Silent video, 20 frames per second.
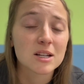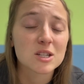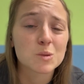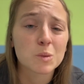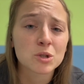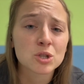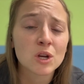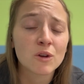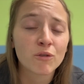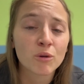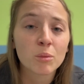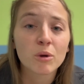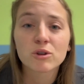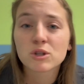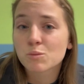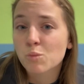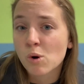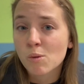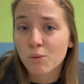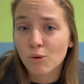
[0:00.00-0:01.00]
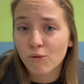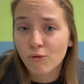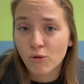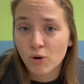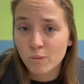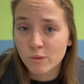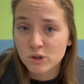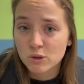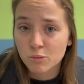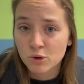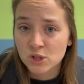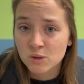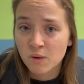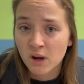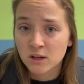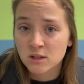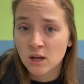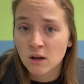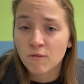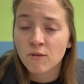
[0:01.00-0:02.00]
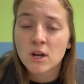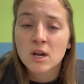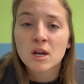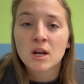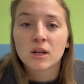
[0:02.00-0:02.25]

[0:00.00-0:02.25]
especially from a sport performance perspective.